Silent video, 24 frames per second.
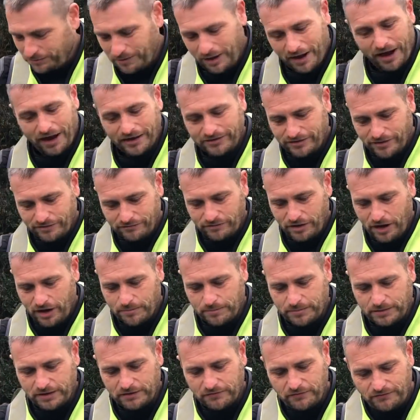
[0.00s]
Well, I don't know,
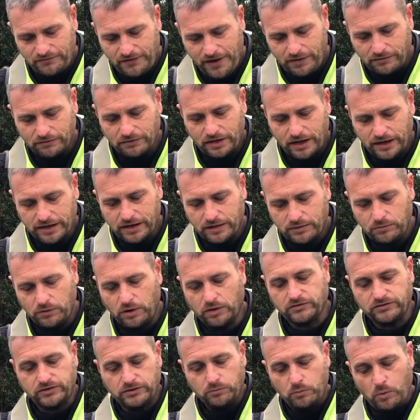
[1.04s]
but it felt like it
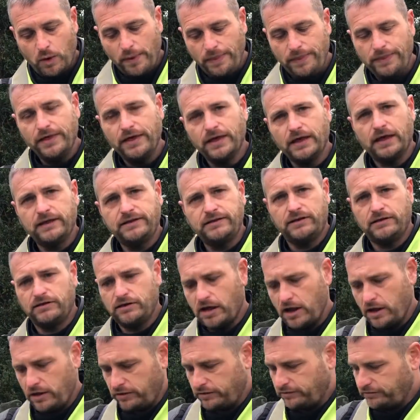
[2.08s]
was. And one thing I did
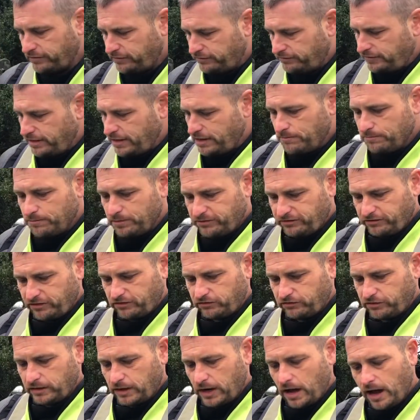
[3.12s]
notice, the seating
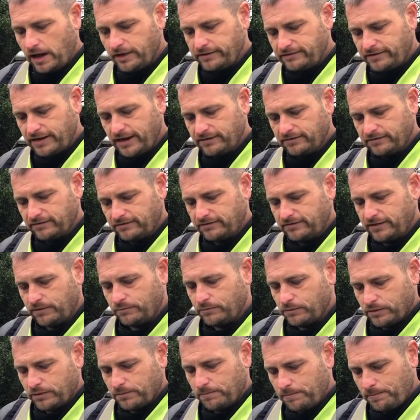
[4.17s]
position, I tend to sit
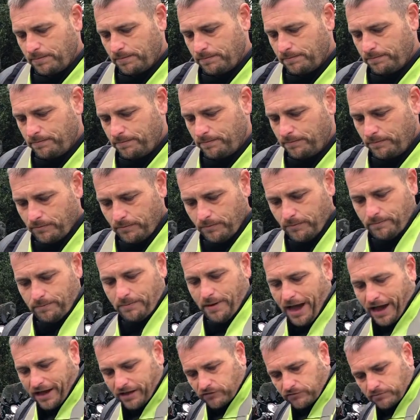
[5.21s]
with the
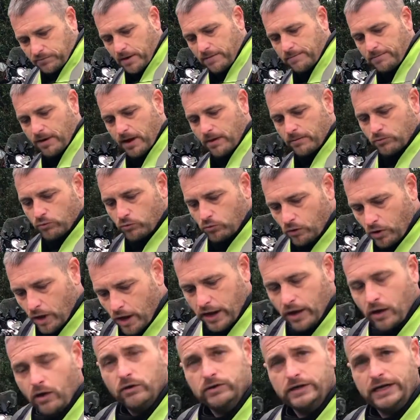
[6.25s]
back of my bum right on